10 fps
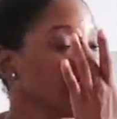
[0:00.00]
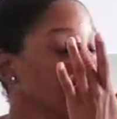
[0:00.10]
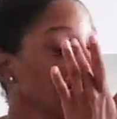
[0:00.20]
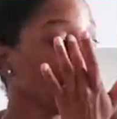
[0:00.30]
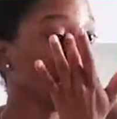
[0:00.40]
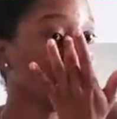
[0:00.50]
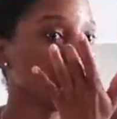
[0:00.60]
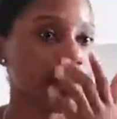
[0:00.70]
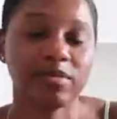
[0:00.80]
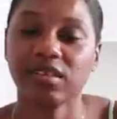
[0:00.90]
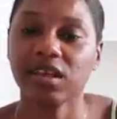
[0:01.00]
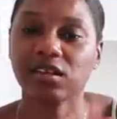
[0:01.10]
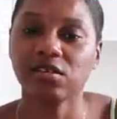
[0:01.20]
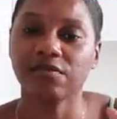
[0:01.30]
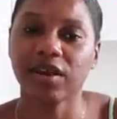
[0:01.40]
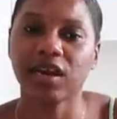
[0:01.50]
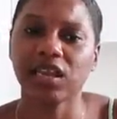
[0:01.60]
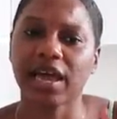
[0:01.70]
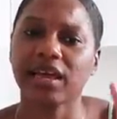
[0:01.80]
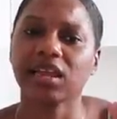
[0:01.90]
So I'm sticking to very
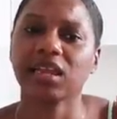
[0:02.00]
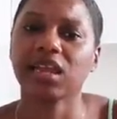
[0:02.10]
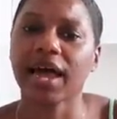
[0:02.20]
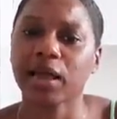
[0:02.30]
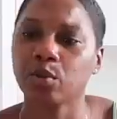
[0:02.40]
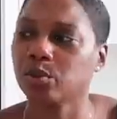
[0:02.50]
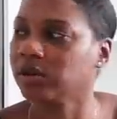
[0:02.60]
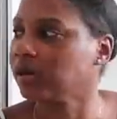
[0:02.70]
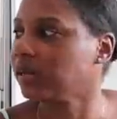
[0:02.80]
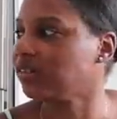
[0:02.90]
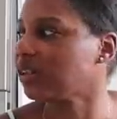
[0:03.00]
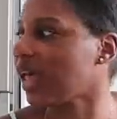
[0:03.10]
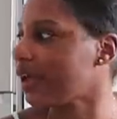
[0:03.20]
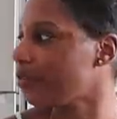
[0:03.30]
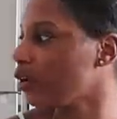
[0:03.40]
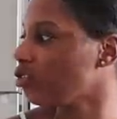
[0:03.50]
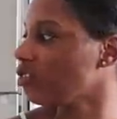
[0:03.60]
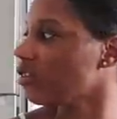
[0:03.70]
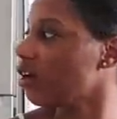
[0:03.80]
like light woods, light birches,